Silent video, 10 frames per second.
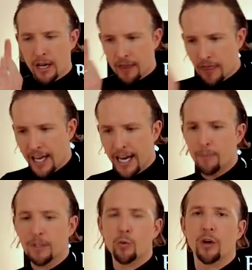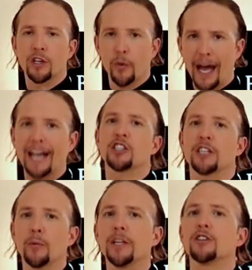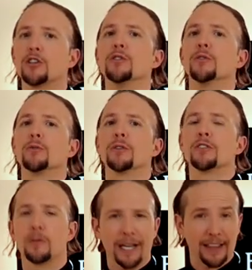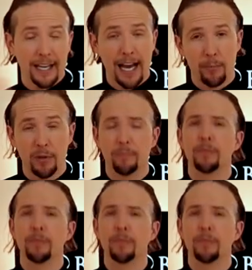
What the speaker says: then how much work you're actually willing to do to make that happen,